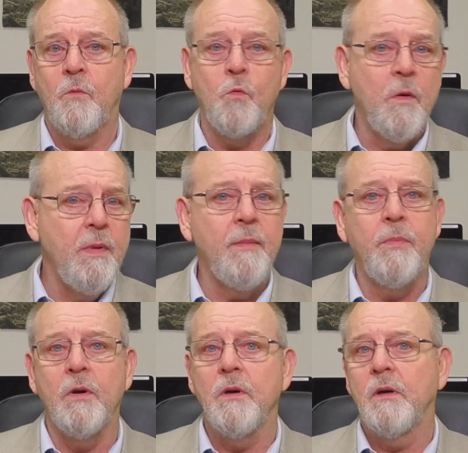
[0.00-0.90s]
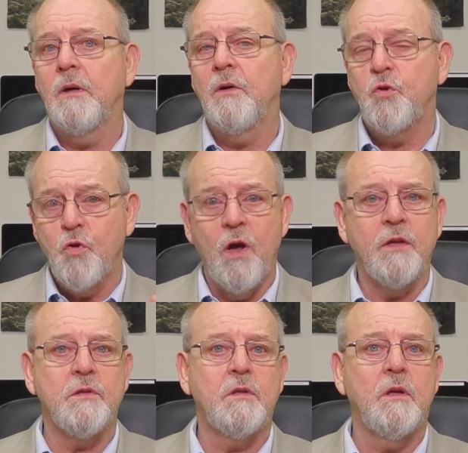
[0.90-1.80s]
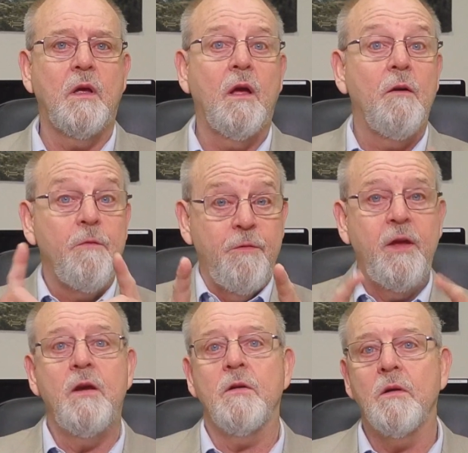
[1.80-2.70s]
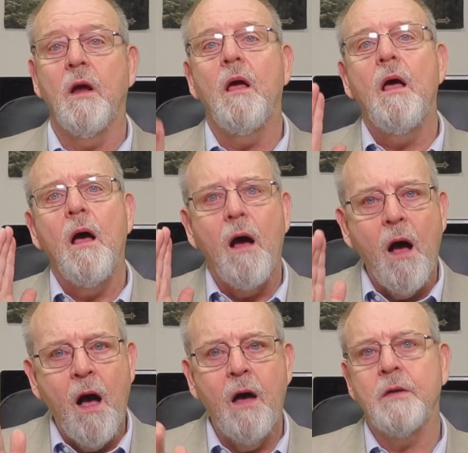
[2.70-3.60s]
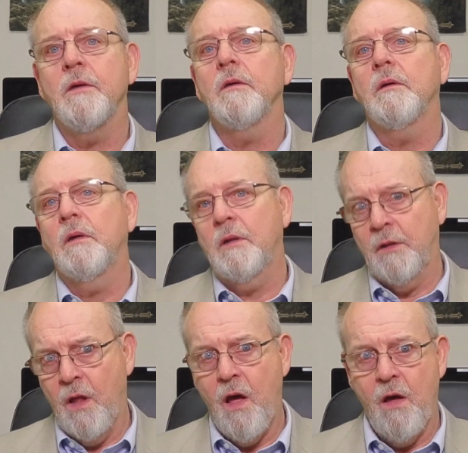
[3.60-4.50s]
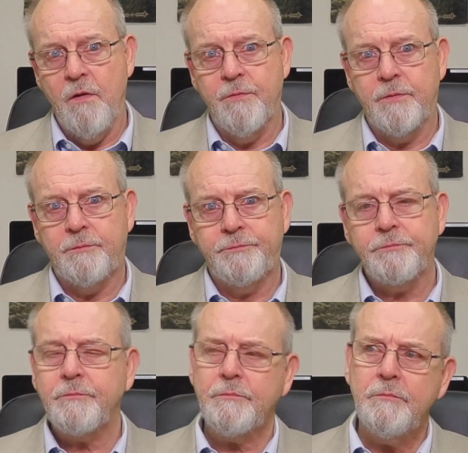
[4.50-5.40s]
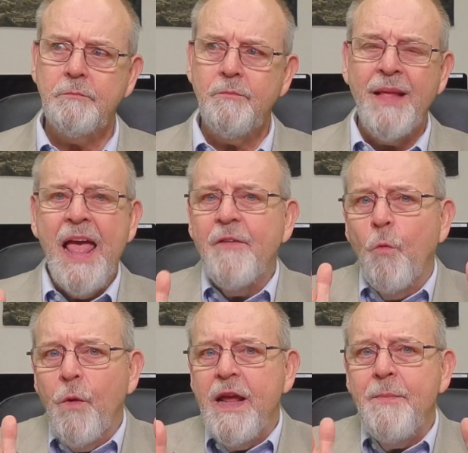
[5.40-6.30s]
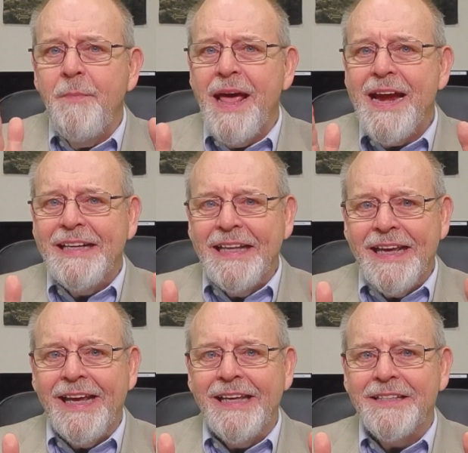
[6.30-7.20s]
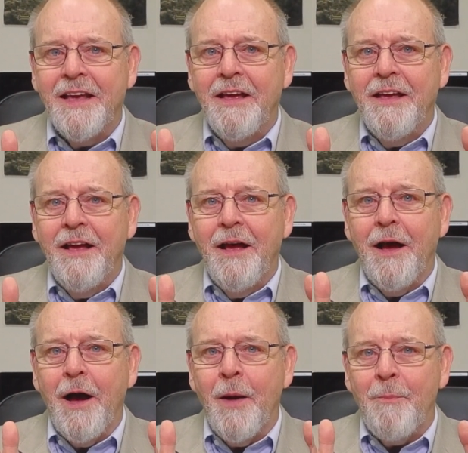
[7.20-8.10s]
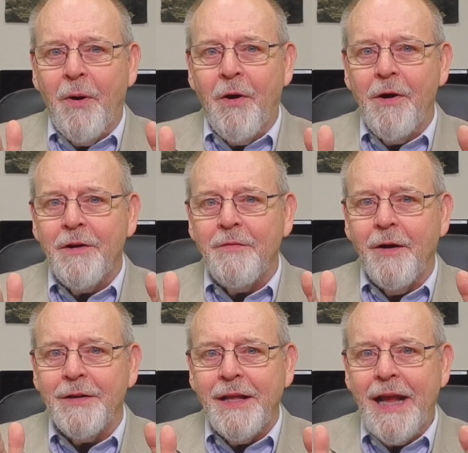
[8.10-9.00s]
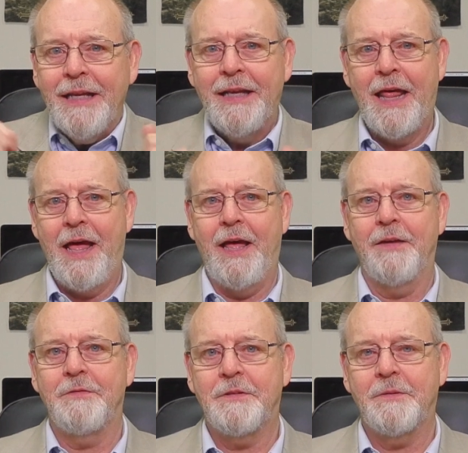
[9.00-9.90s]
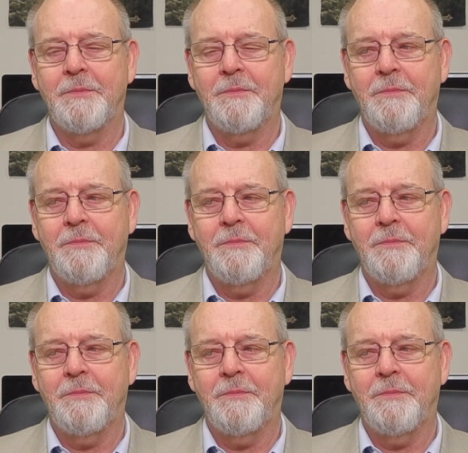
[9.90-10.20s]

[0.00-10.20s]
Remember, trust, fear, honor, love. Have we made these a part of our daily lives?